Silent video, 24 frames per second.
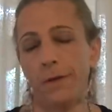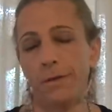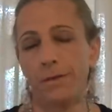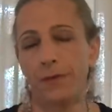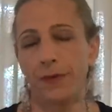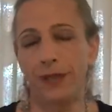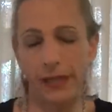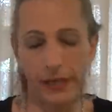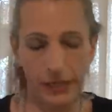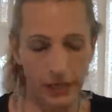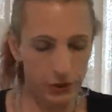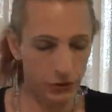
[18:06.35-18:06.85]

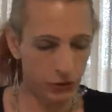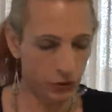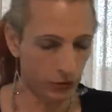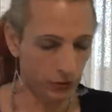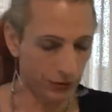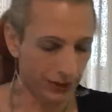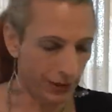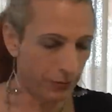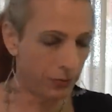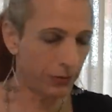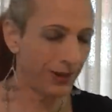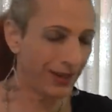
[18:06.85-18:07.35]
The angel
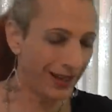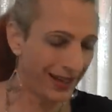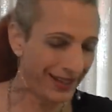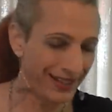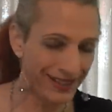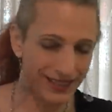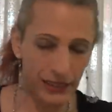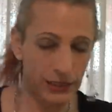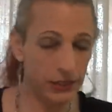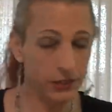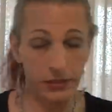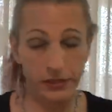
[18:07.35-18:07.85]
number
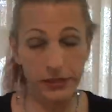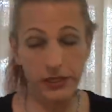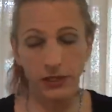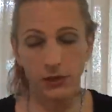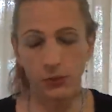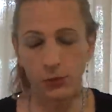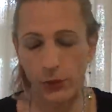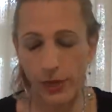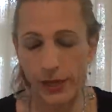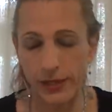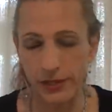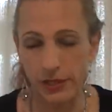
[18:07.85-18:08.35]
idea didn't
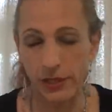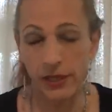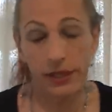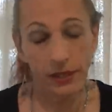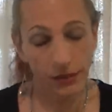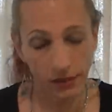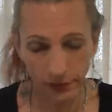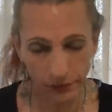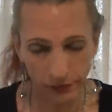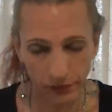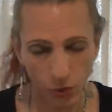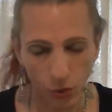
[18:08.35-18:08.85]
resonate,
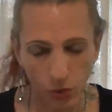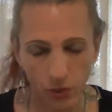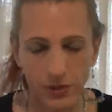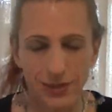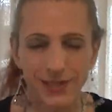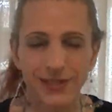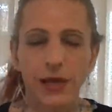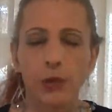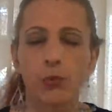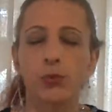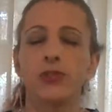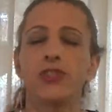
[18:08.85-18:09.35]
of course.
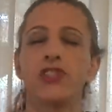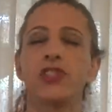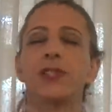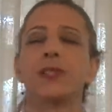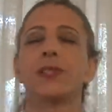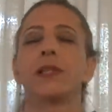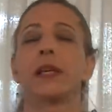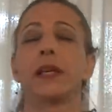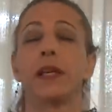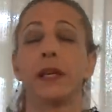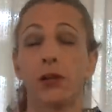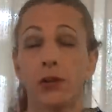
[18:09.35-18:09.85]
That was just
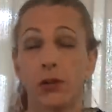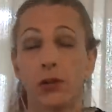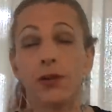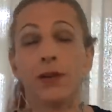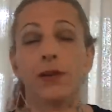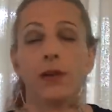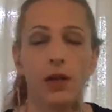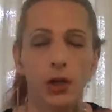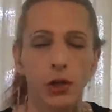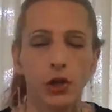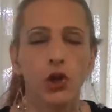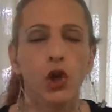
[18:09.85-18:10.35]
to get her
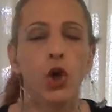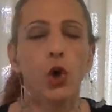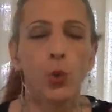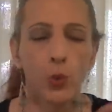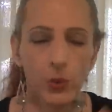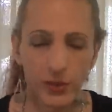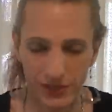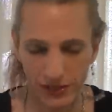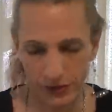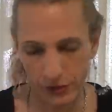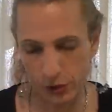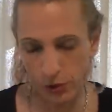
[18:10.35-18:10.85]

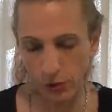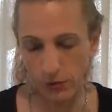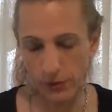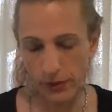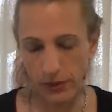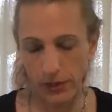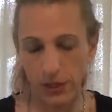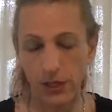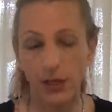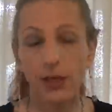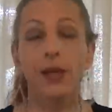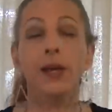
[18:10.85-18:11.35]
notice to it.
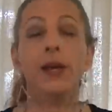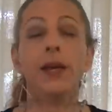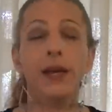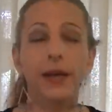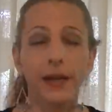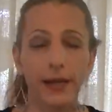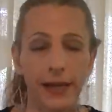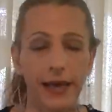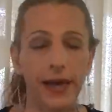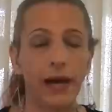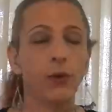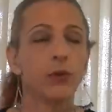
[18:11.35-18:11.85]

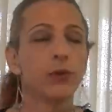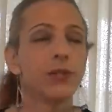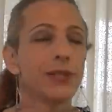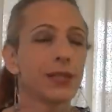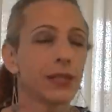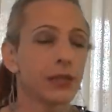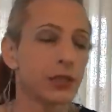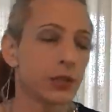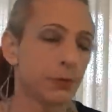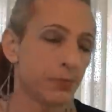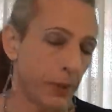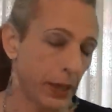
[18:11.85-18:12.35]
Now it's
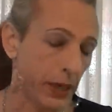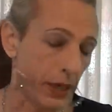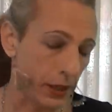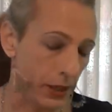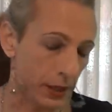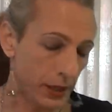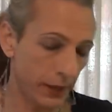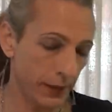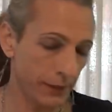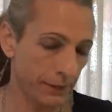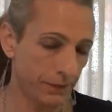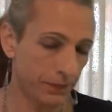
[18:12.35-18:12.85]

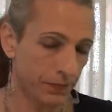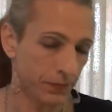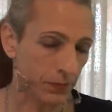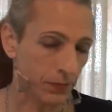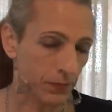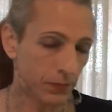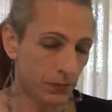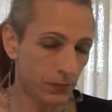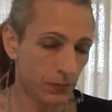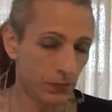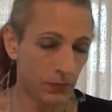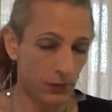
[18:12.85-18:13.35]
expanding.
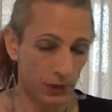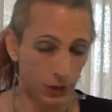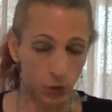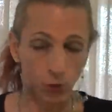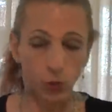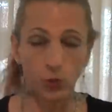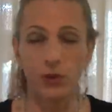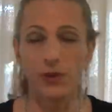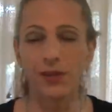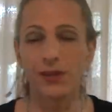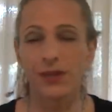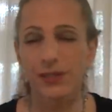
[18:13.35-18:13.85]
It
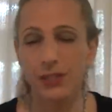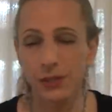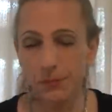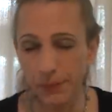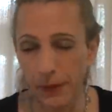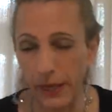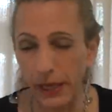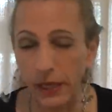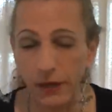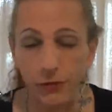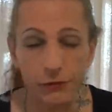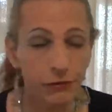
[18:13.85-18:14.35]
will
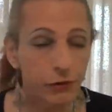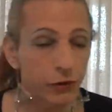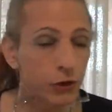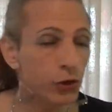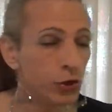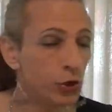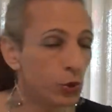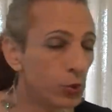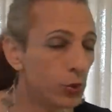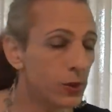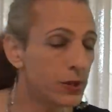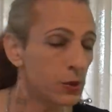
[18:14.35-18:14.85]
expand for
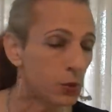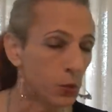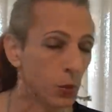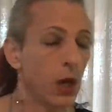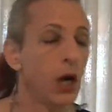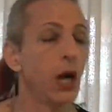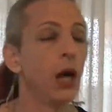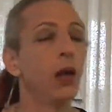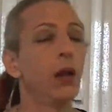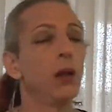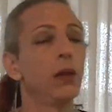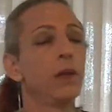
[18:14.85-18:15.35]
you as
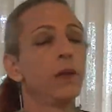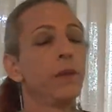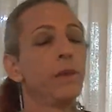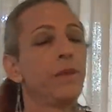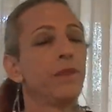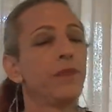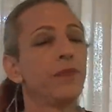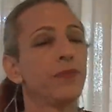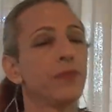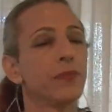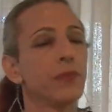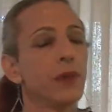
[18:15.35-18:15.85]
well.
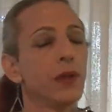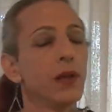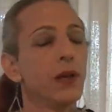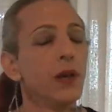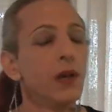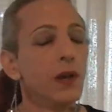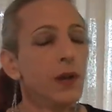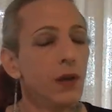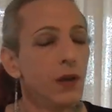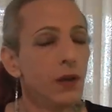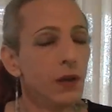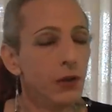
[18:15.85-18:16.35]

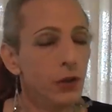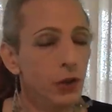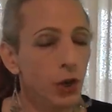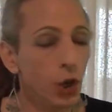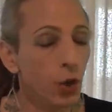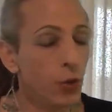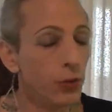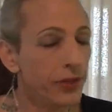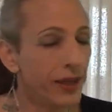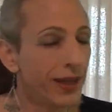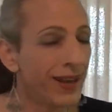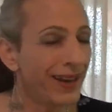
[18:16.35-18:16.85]

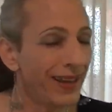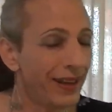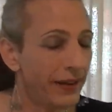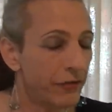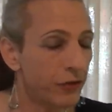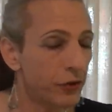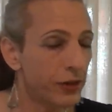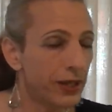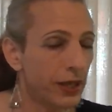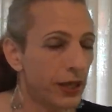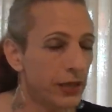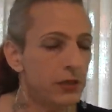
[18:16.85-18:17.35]
Know that
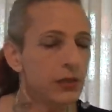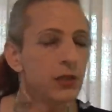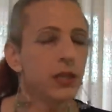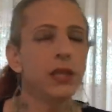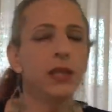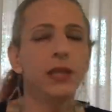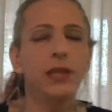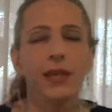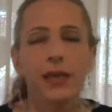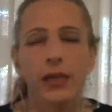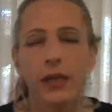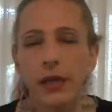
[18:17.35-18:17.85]
every
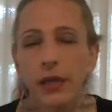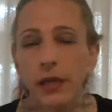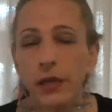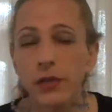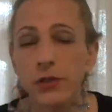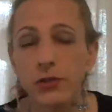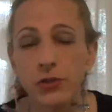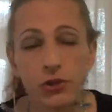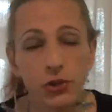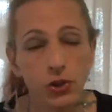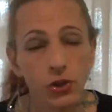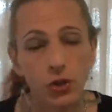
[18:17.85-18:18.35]
entity
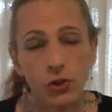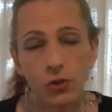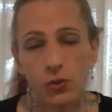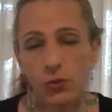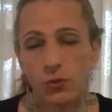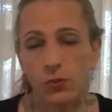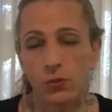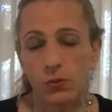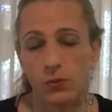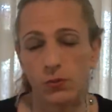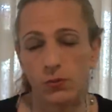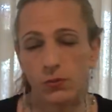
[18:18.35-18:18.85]
is you.